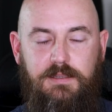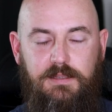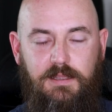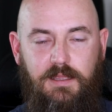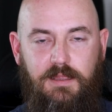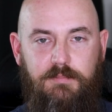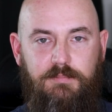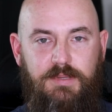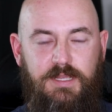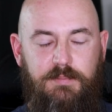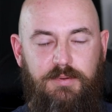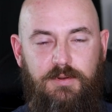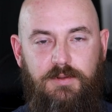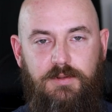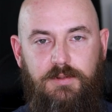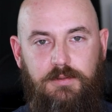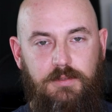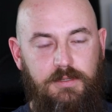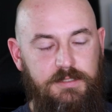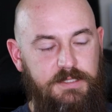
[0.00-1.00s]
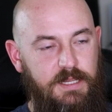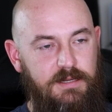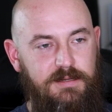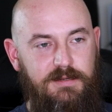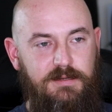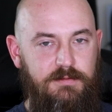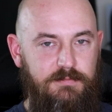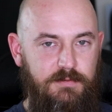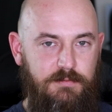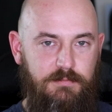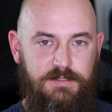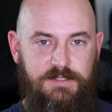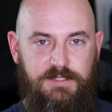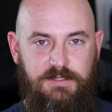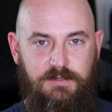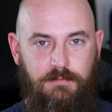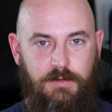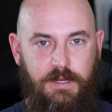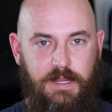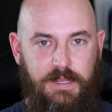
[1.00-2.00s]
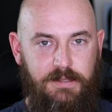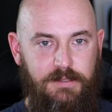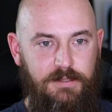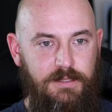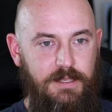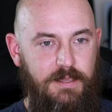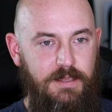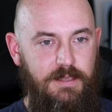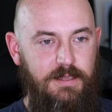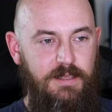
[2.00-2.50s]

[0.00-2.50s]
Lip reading: and people looked at it every once in a while.